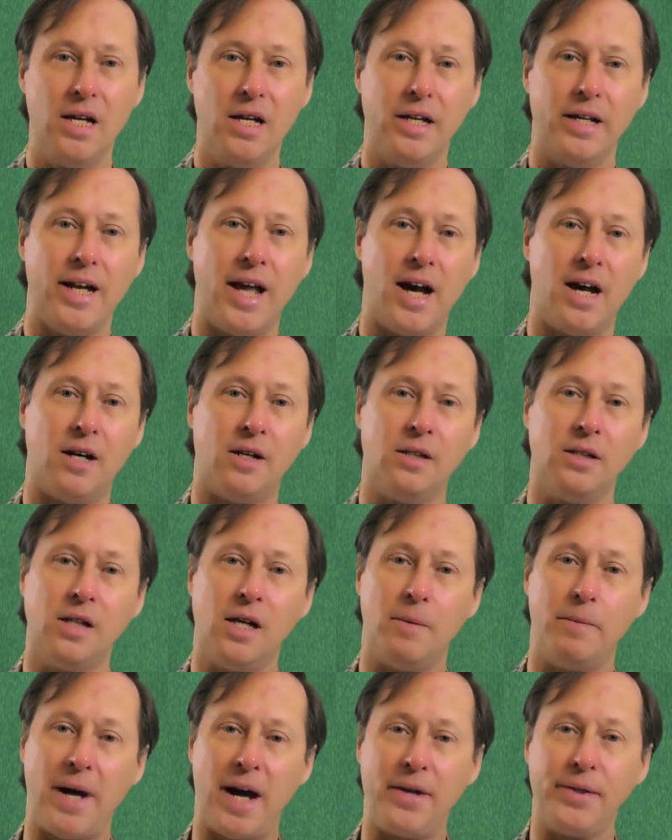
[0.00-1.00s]
Now,
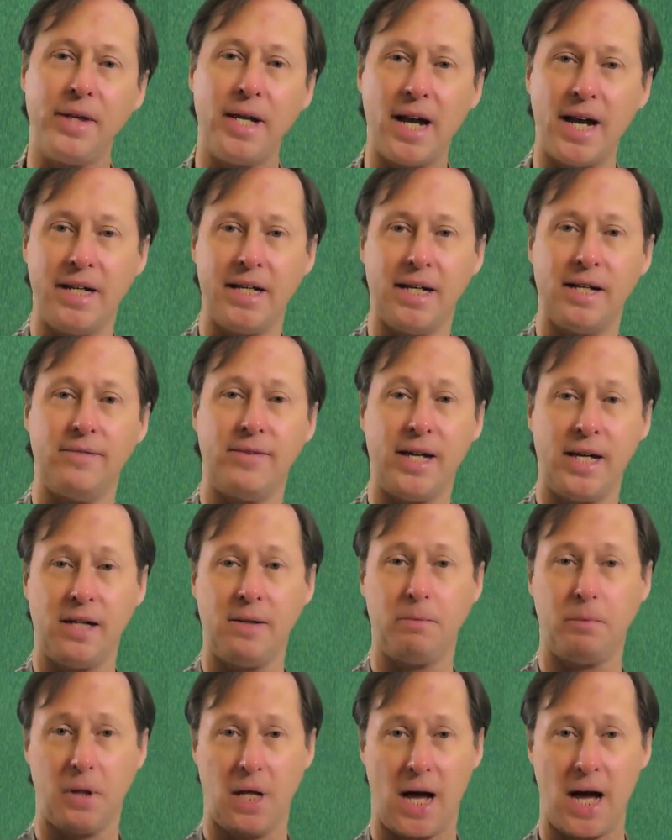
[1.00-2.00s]
about the idea of
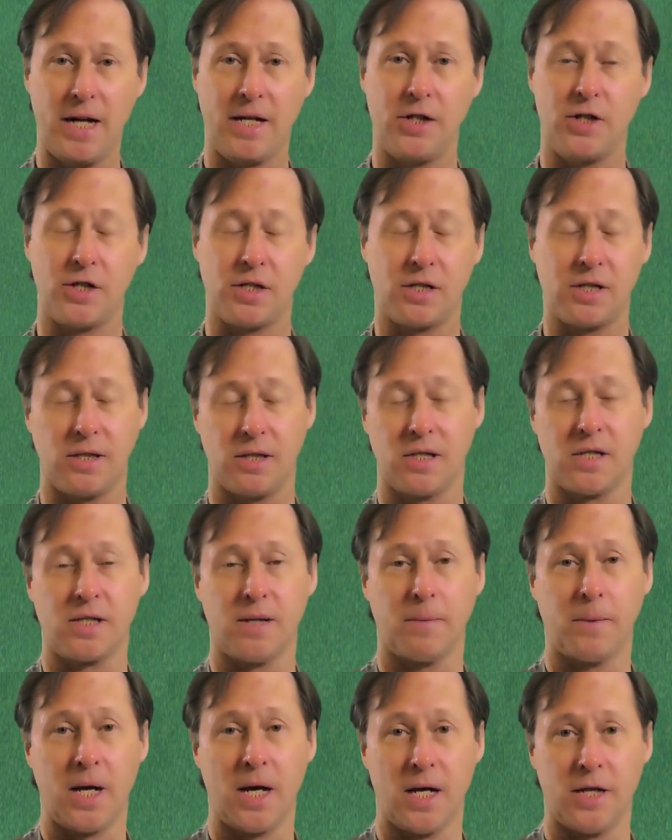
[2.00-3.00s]
hidden blockages in the
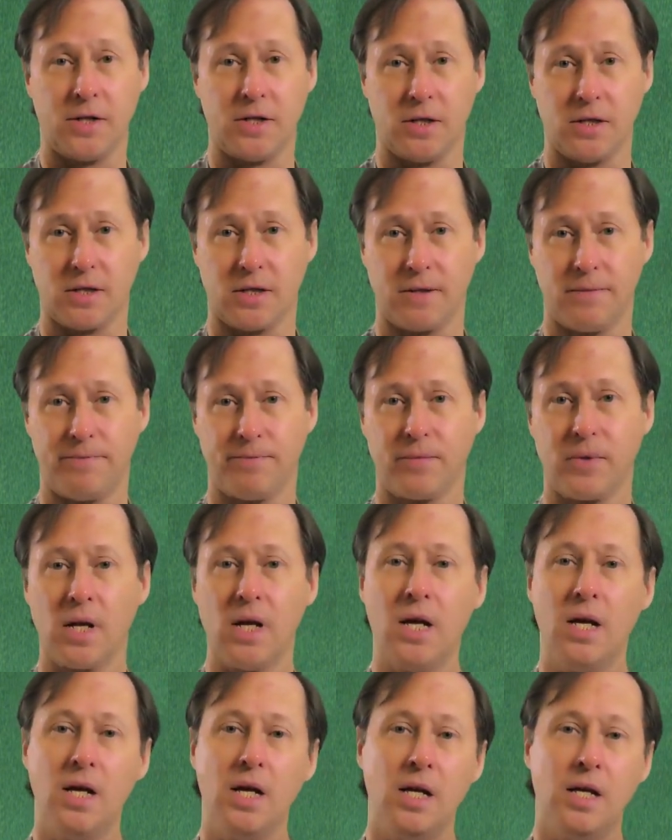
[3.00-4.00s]
subconscious.
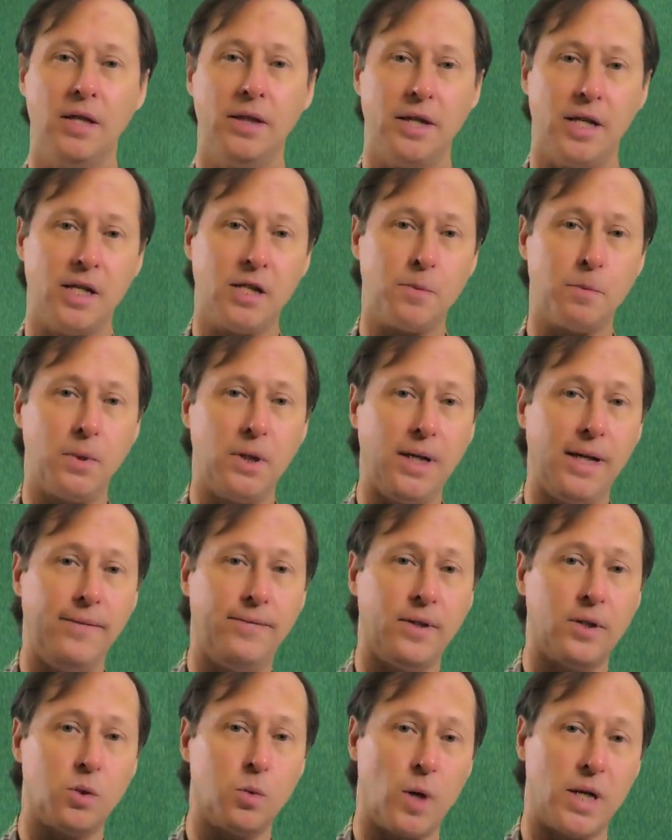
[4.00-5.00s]
This
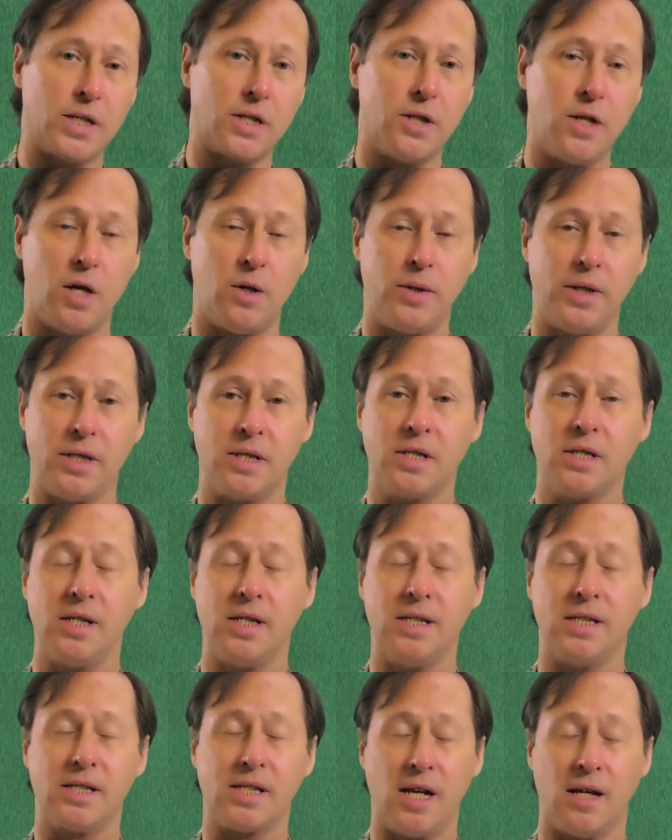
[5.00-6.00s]
belief is what's known as
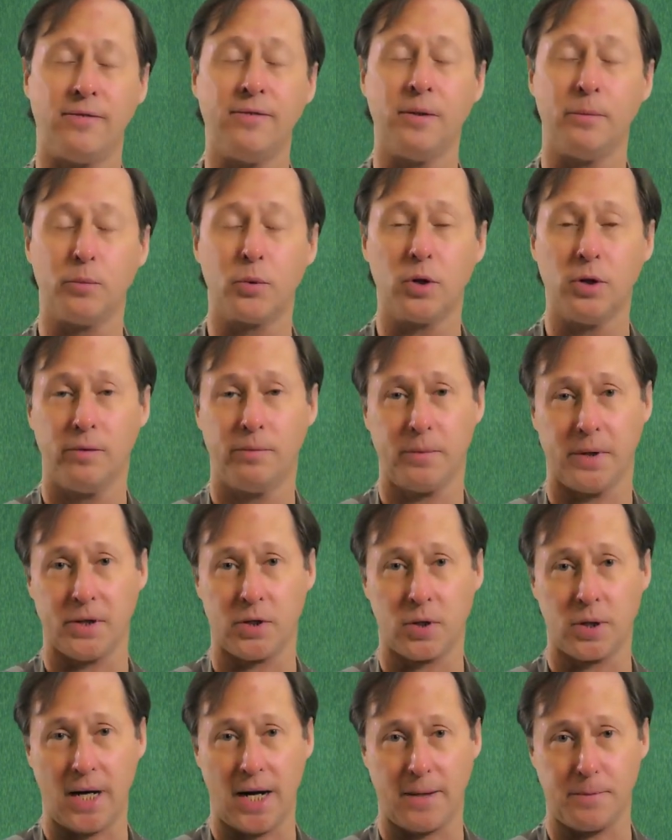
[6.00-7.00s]
the self-improvement
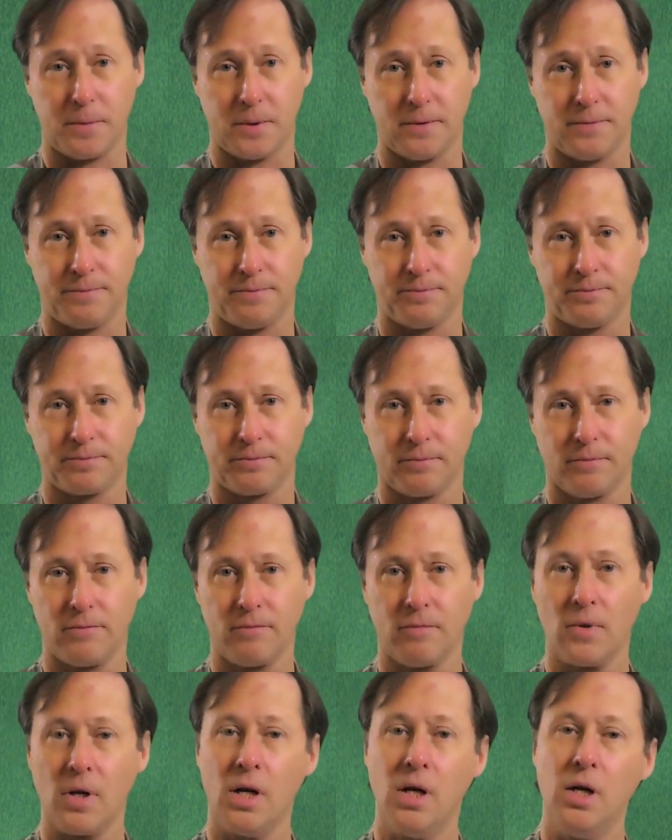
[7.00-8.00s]
trap.
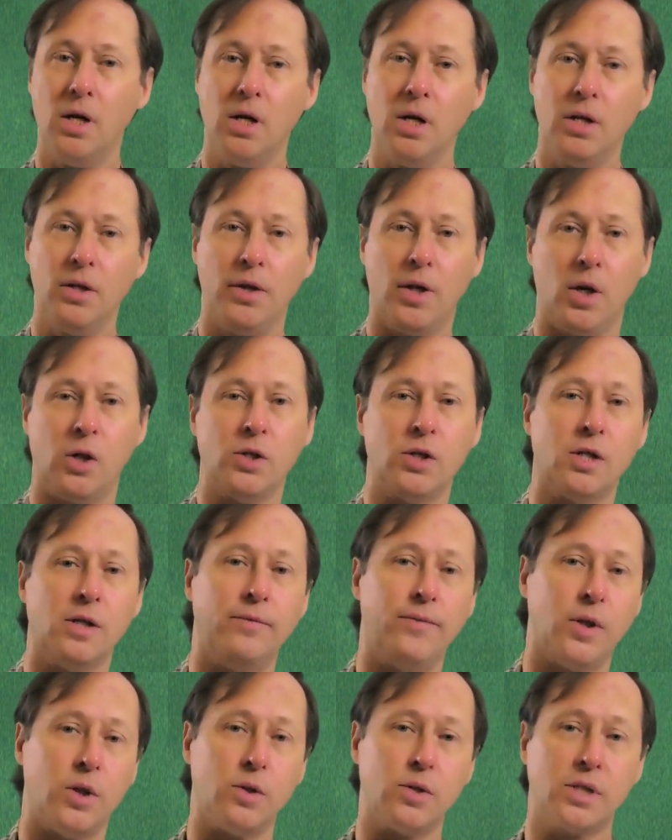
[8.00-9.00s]
Those who
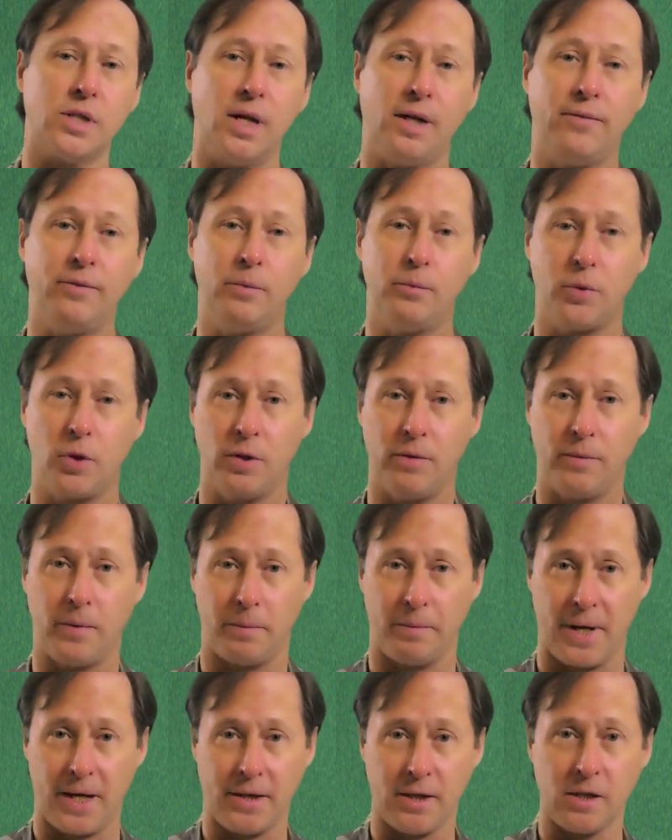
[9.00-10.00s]
have used self-improvement
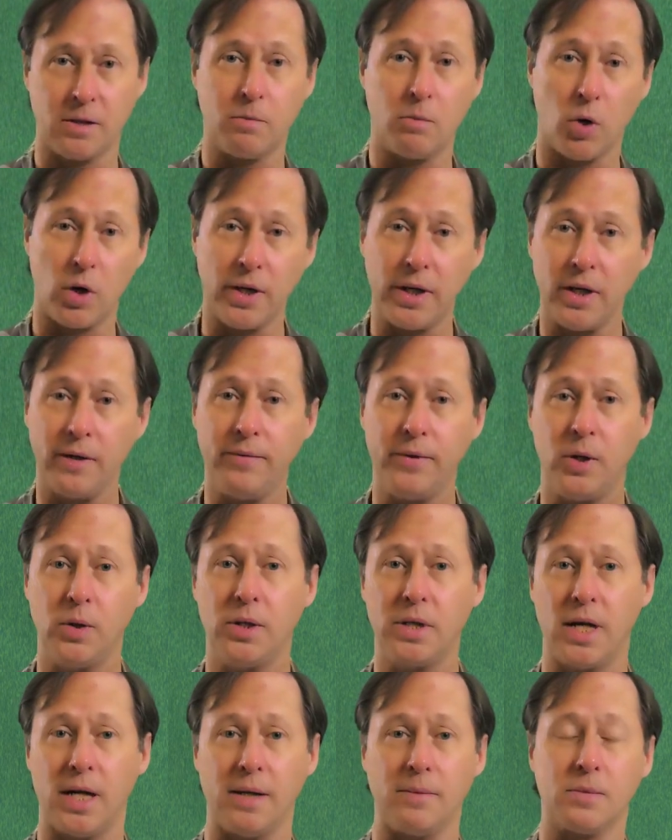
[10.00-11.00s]
methods more than a few
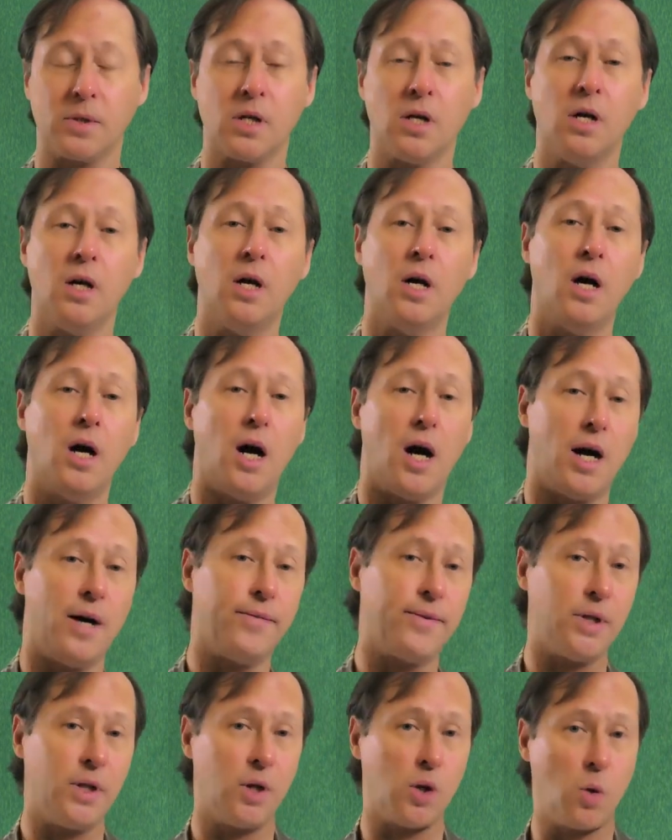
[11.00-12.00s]
times
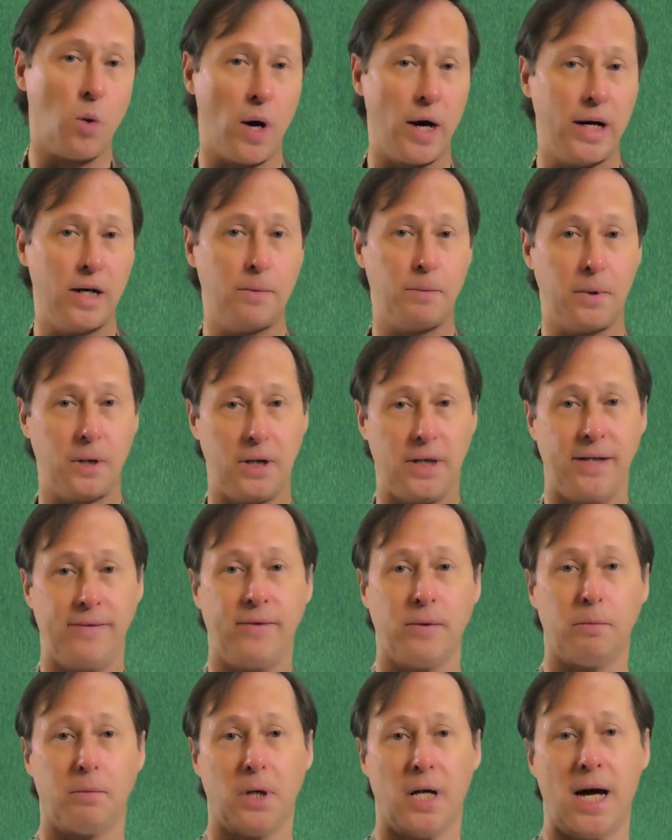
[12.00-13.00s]
often acquire a
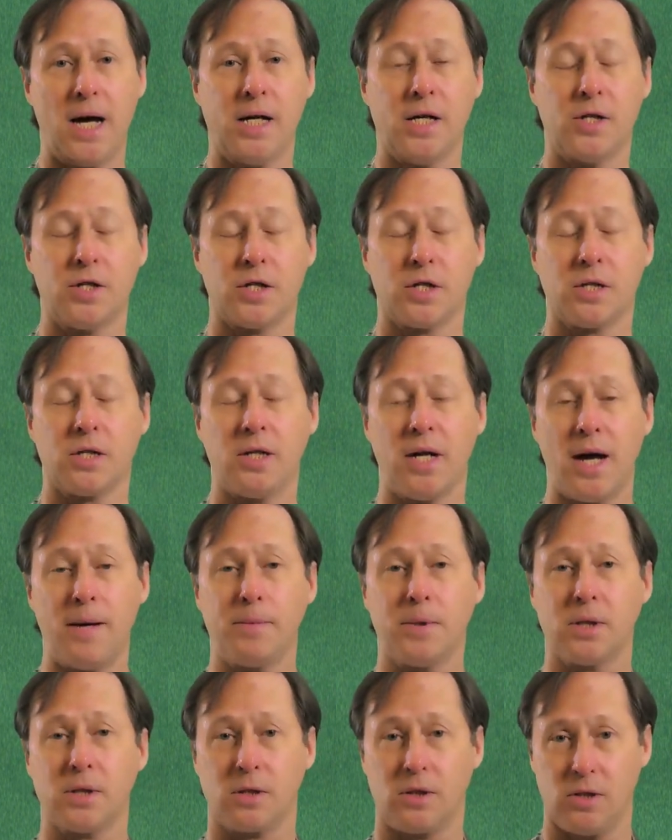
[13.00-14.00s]
belief in blockages and
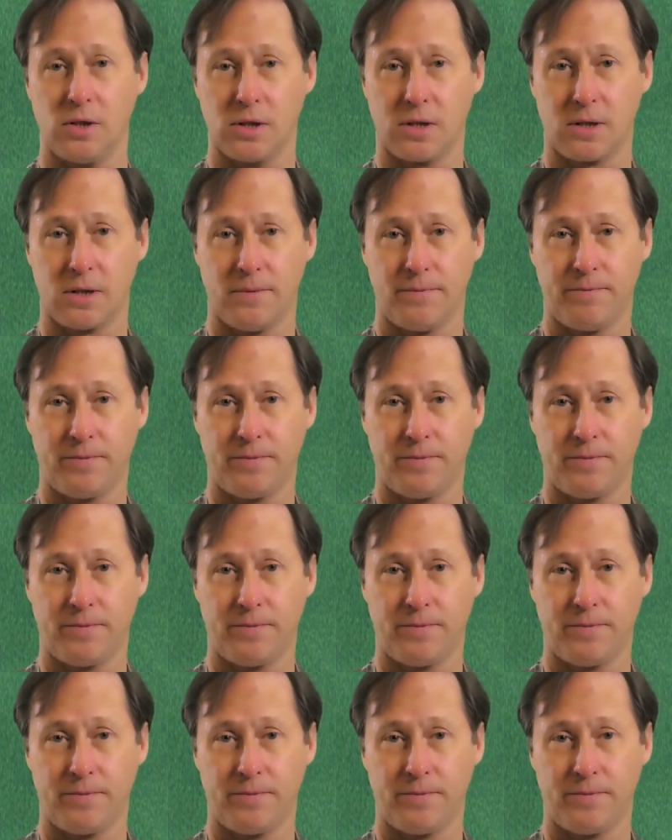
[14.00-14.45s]
obstacles,